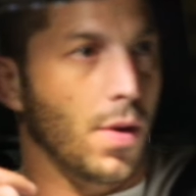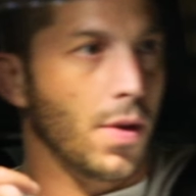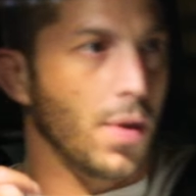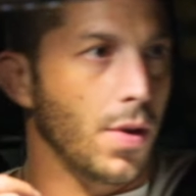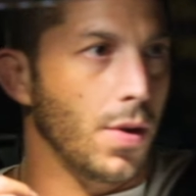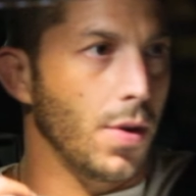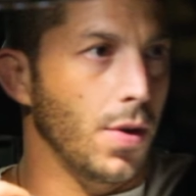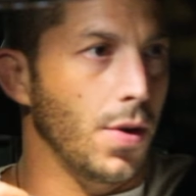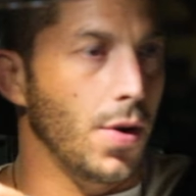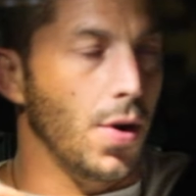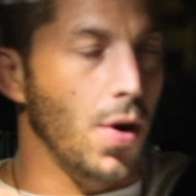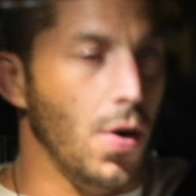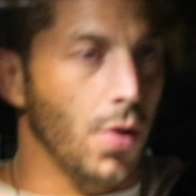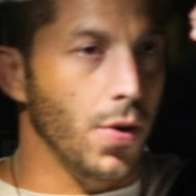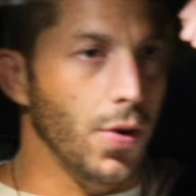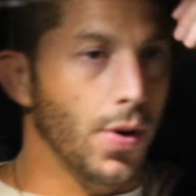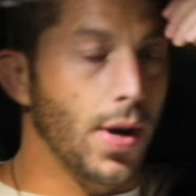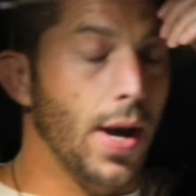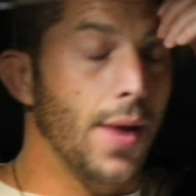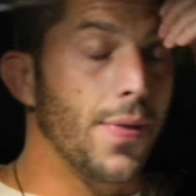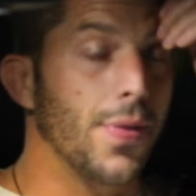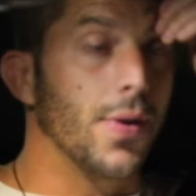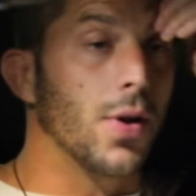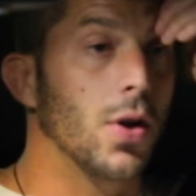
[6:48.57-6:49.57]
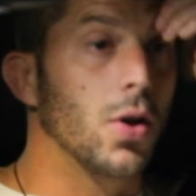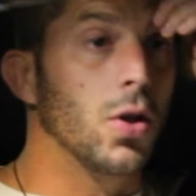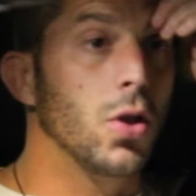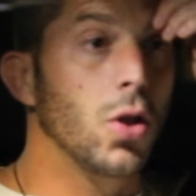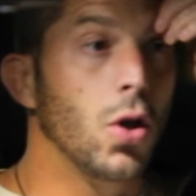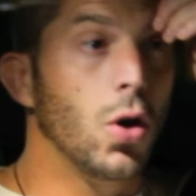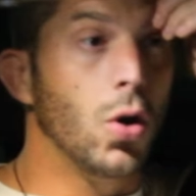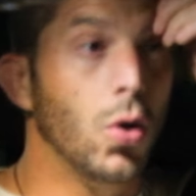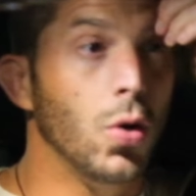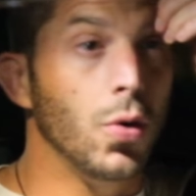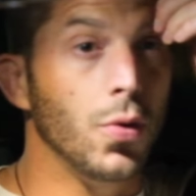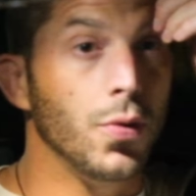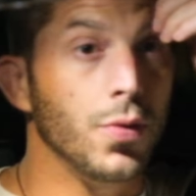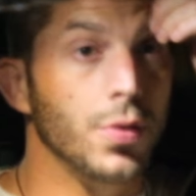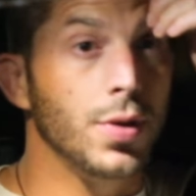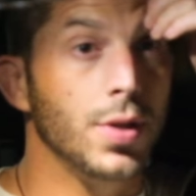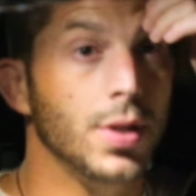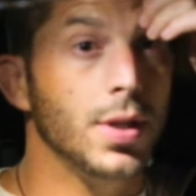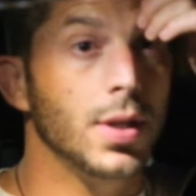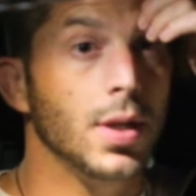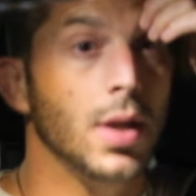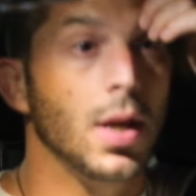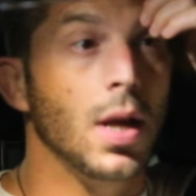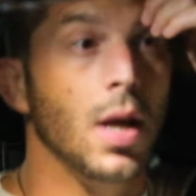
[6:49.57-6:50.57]
You know, you got the
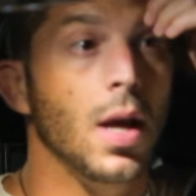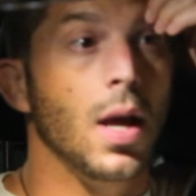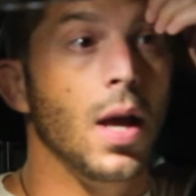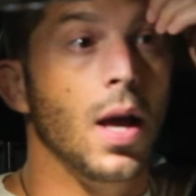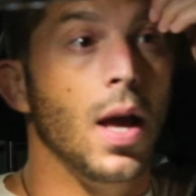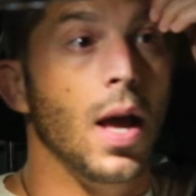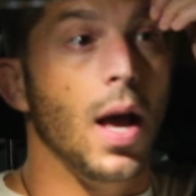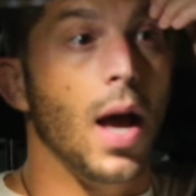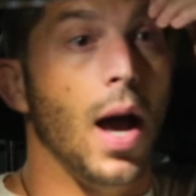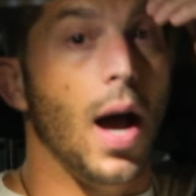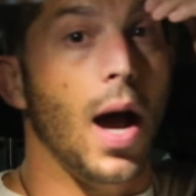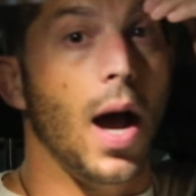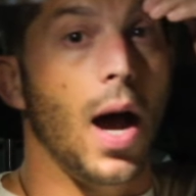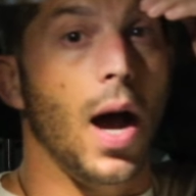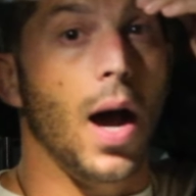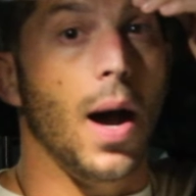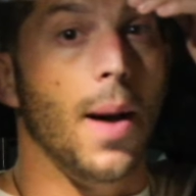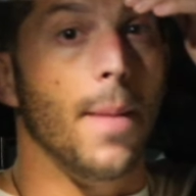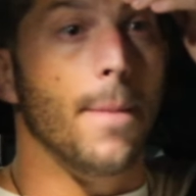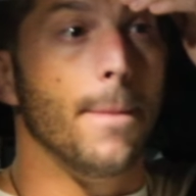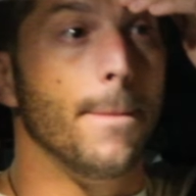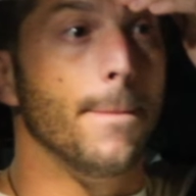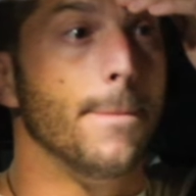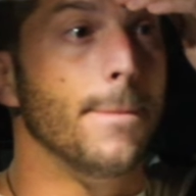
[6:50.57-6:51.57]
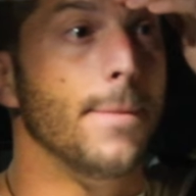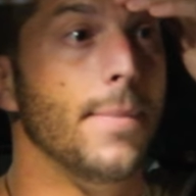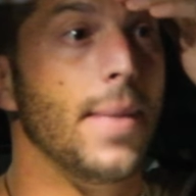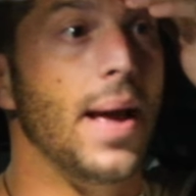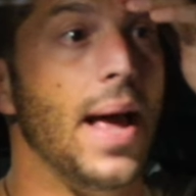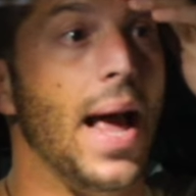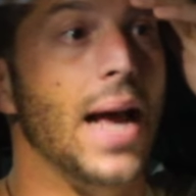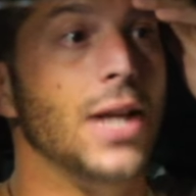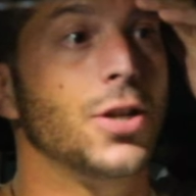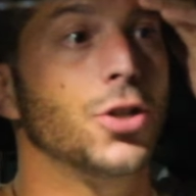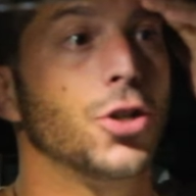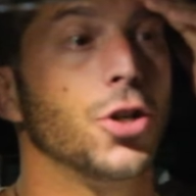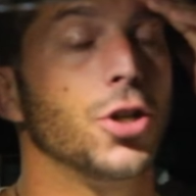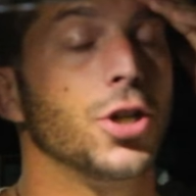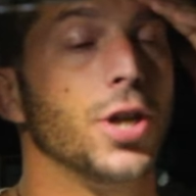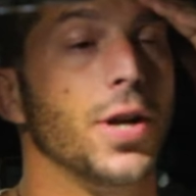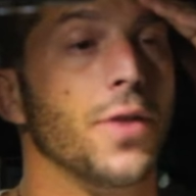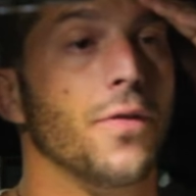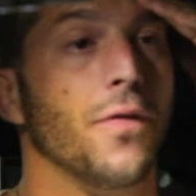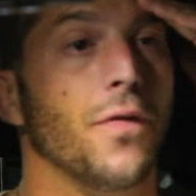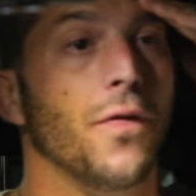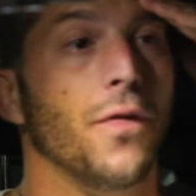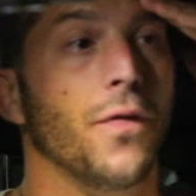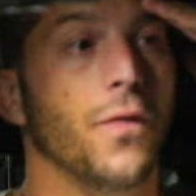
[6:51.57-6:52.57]
clothes,
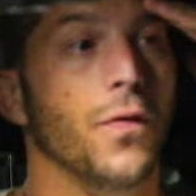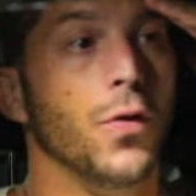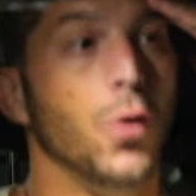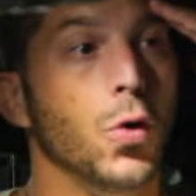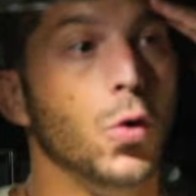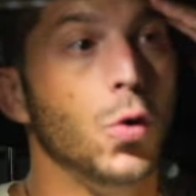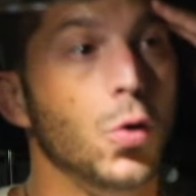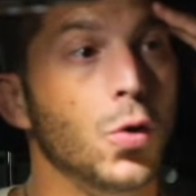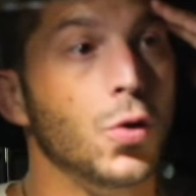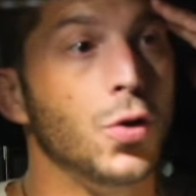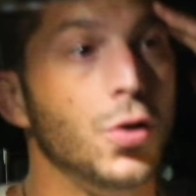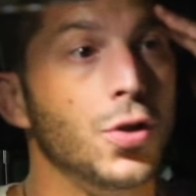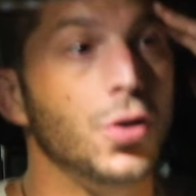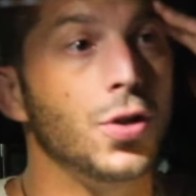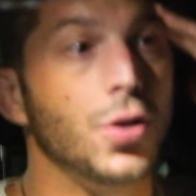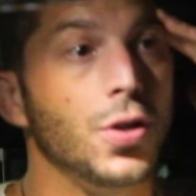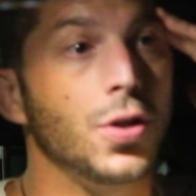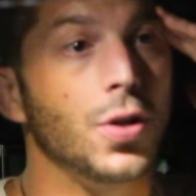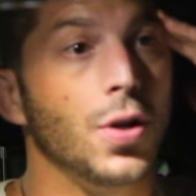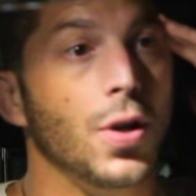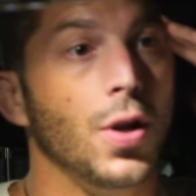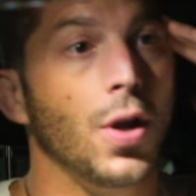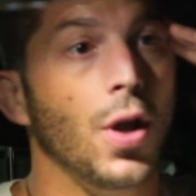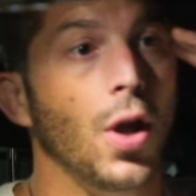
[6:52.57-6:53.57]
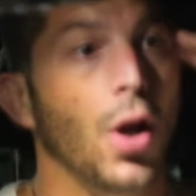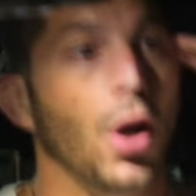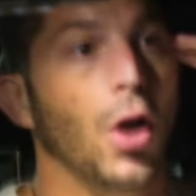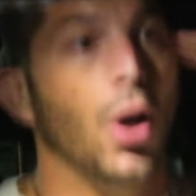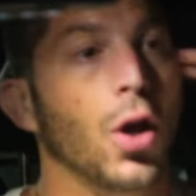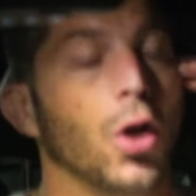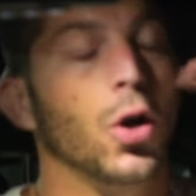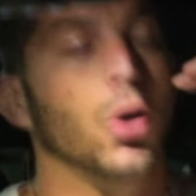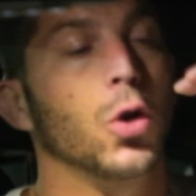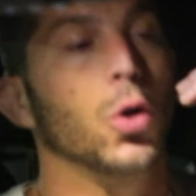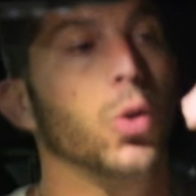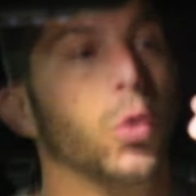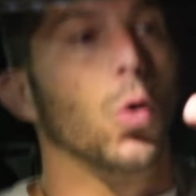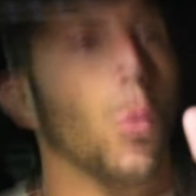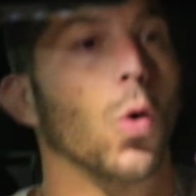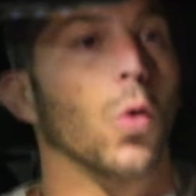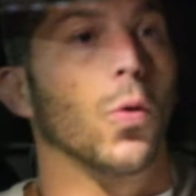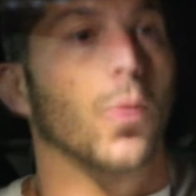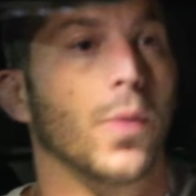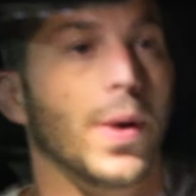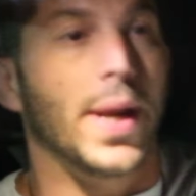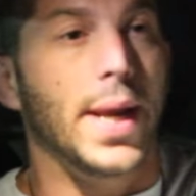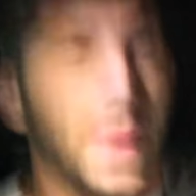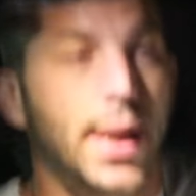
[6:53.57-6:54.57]
estrogen foods,
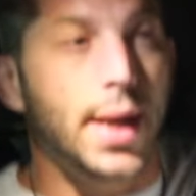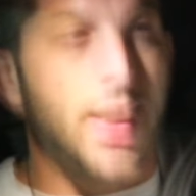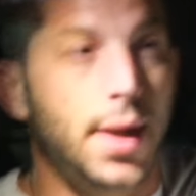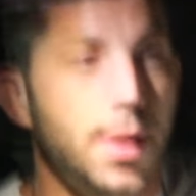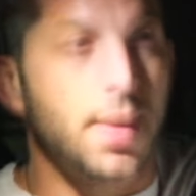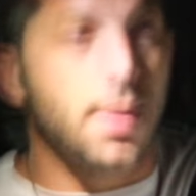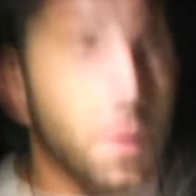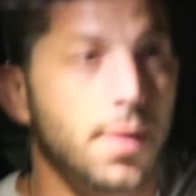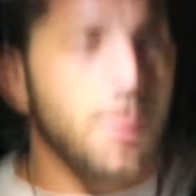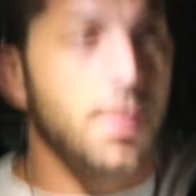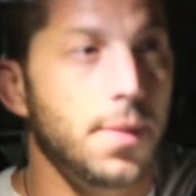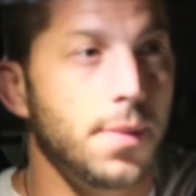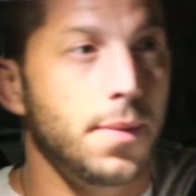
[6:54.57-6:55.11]
chlorine,